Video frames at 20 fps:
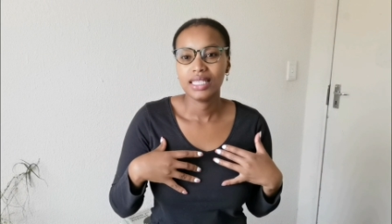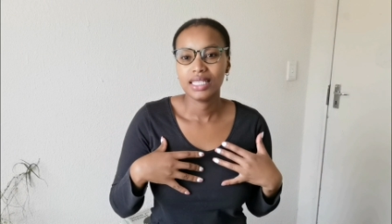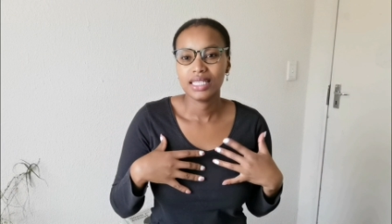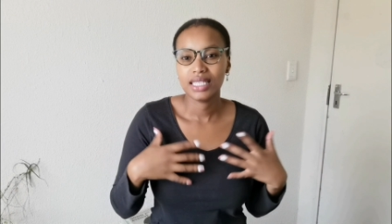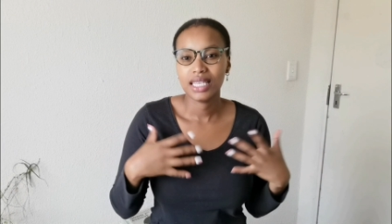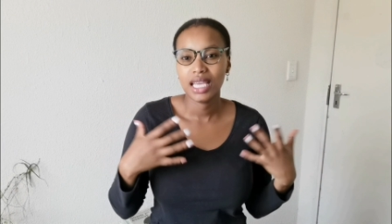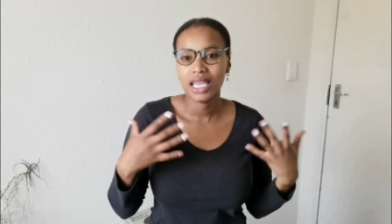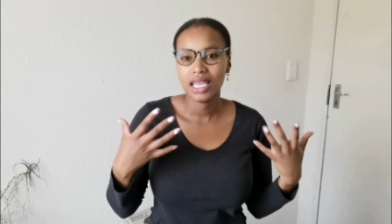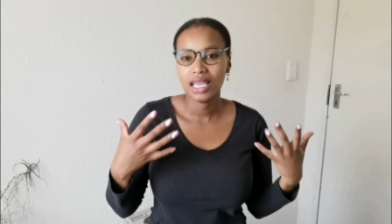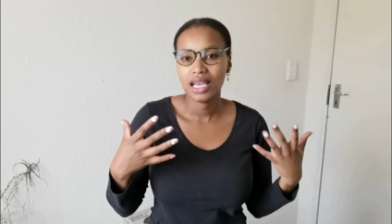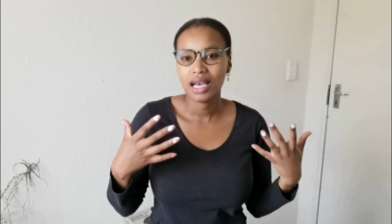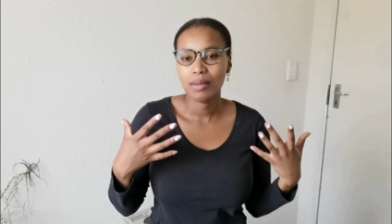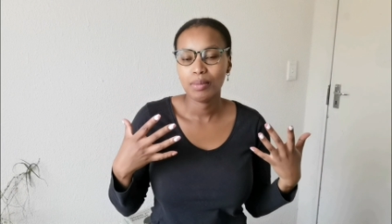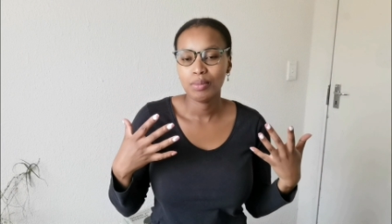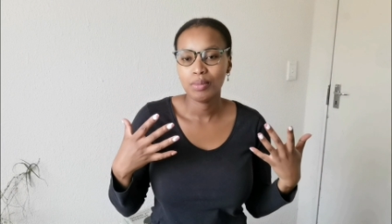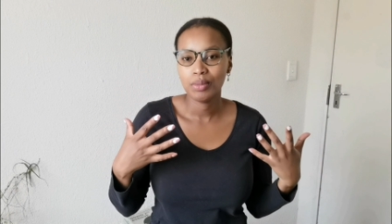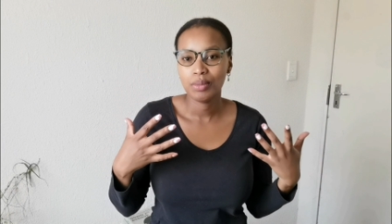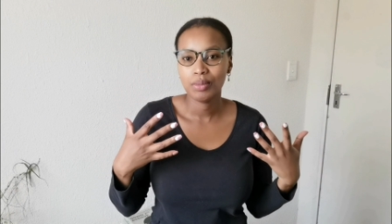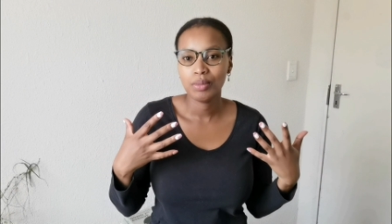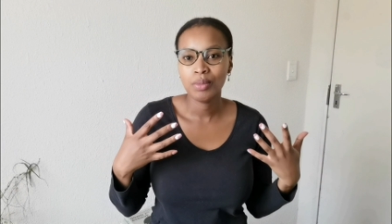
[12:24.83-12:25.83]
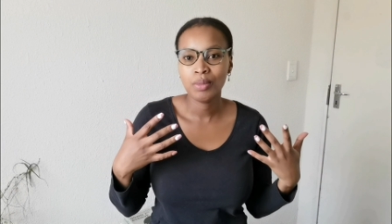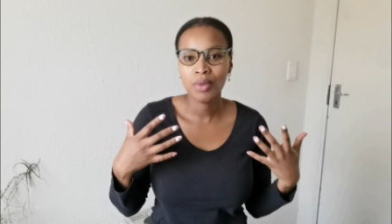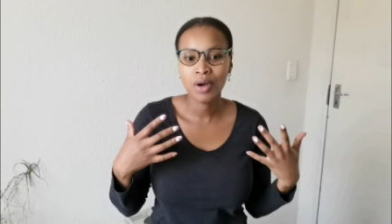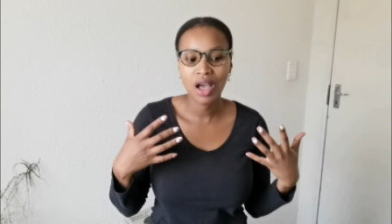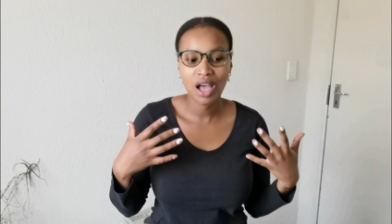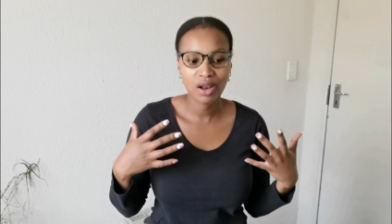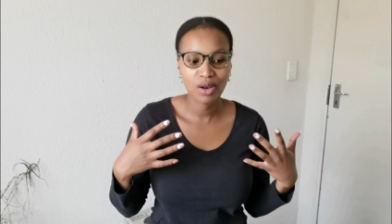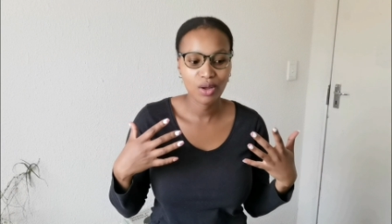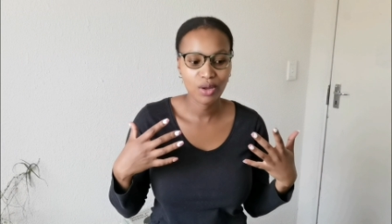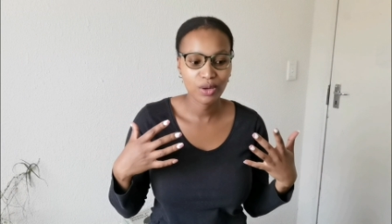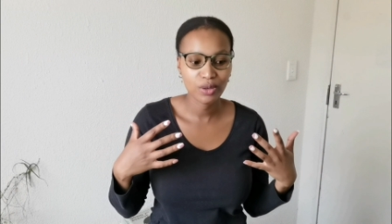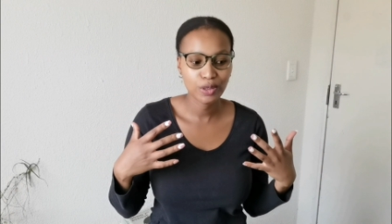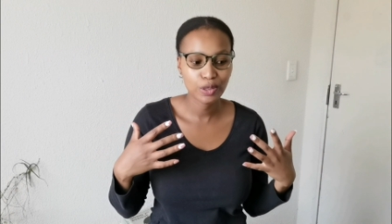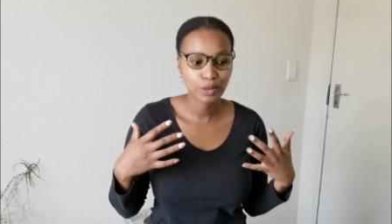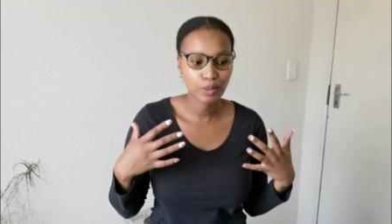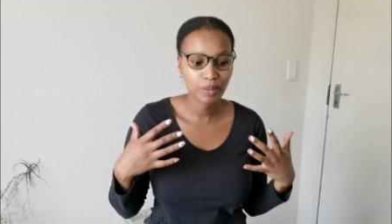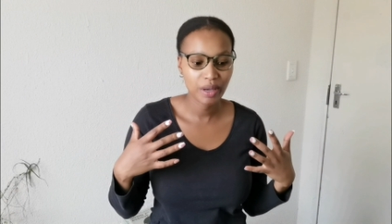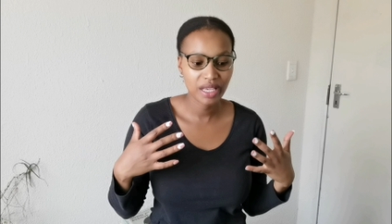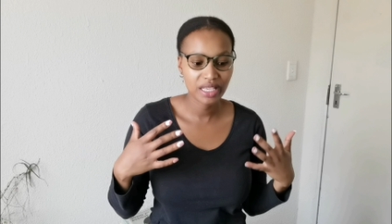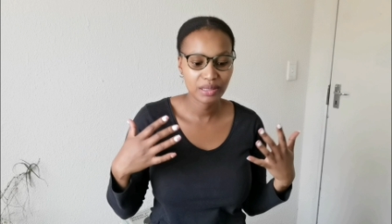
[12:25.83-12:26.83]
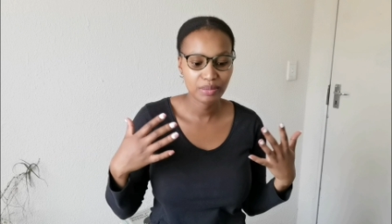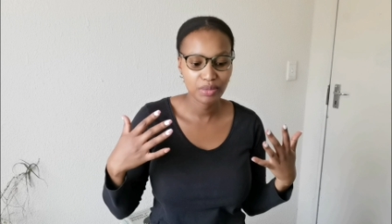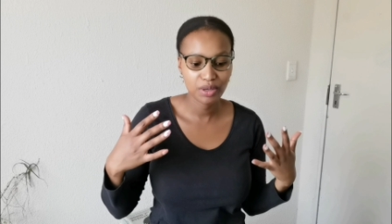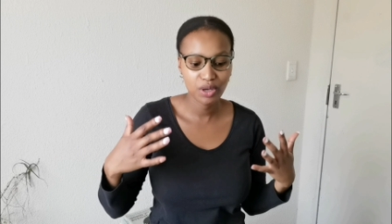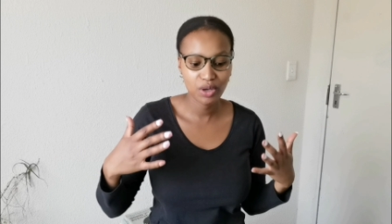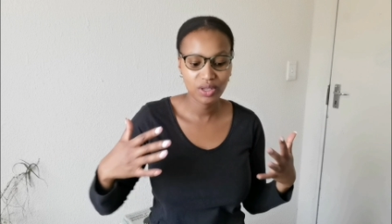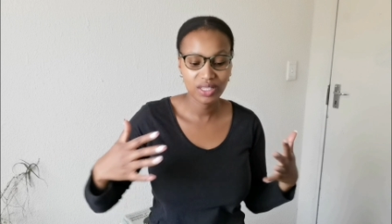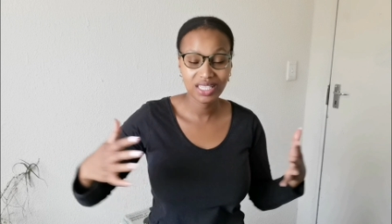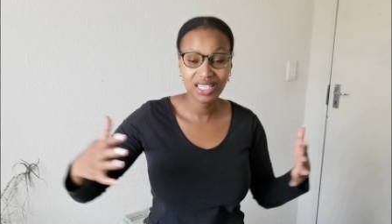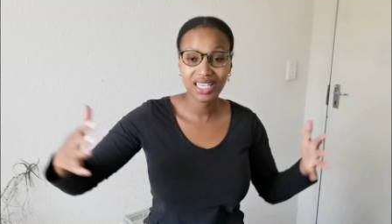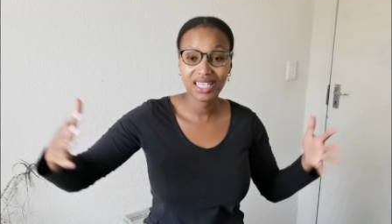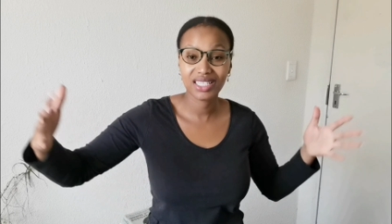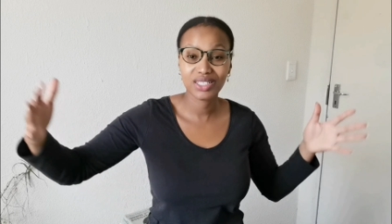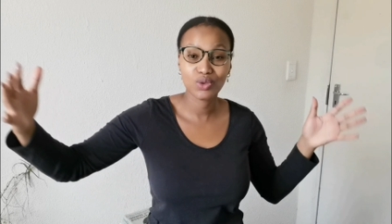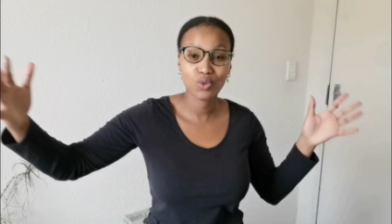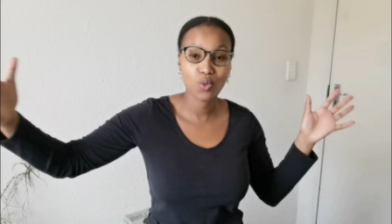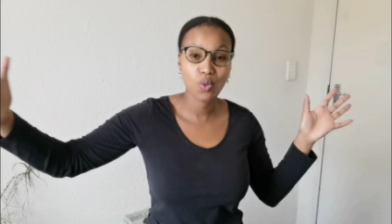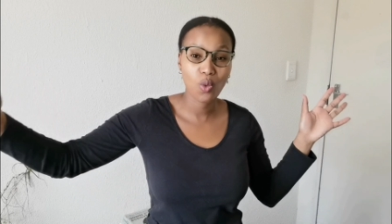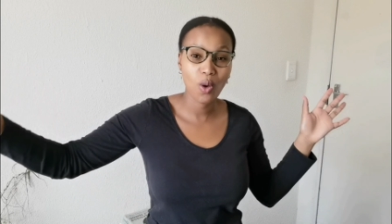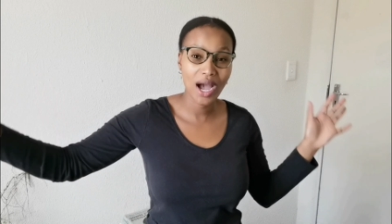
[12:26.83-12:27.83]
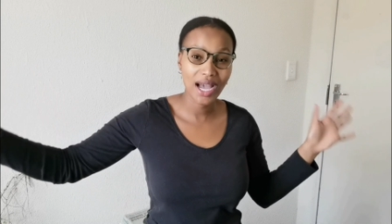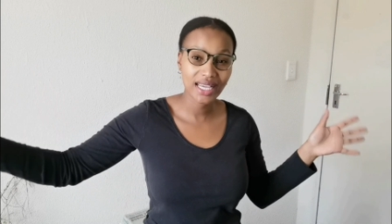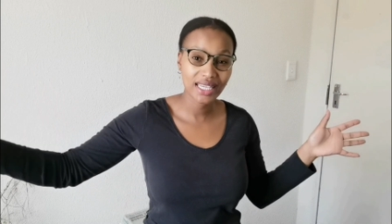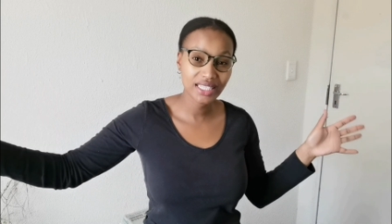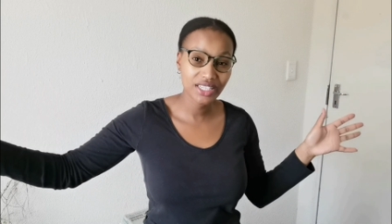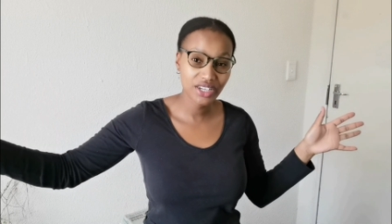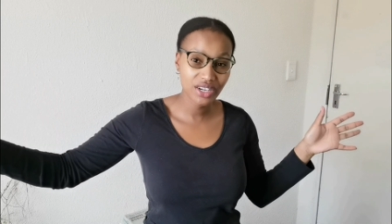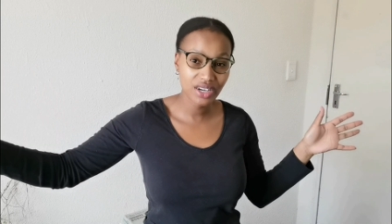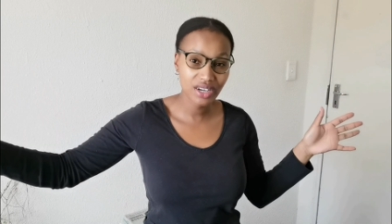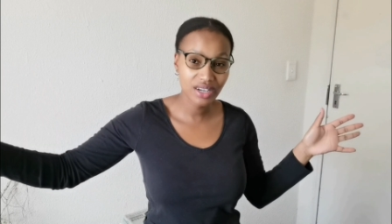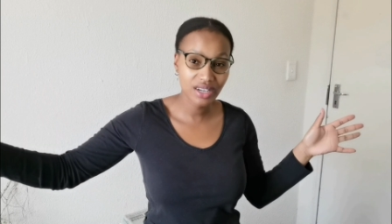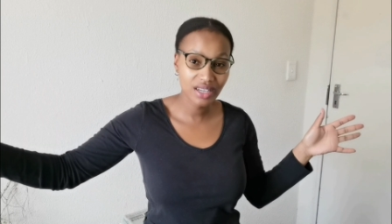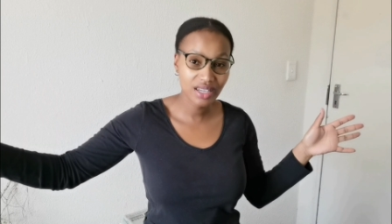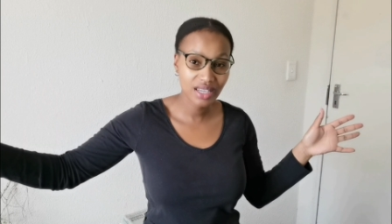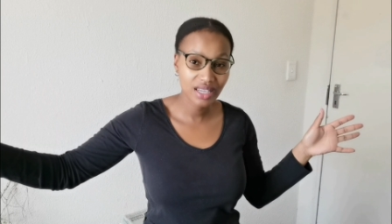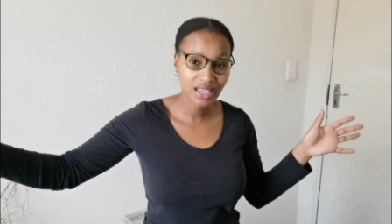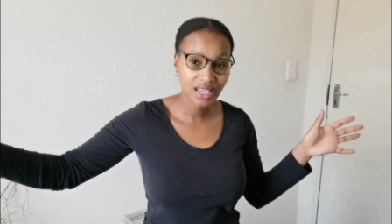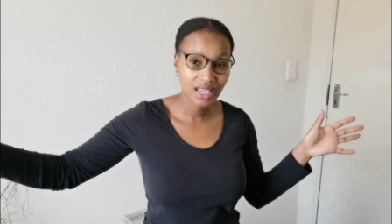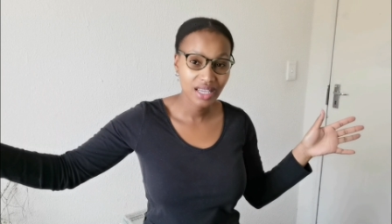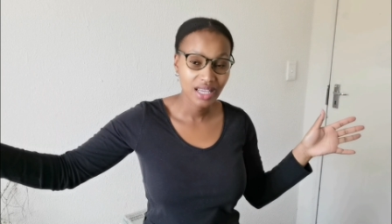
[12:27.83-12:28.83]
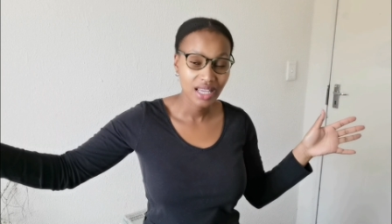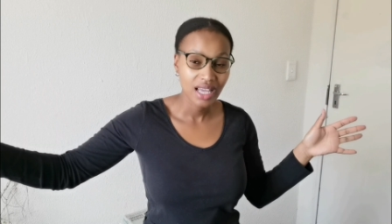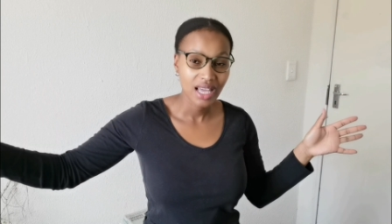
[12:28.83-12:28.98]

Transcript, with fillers: it's taking up a lot of space because it's wider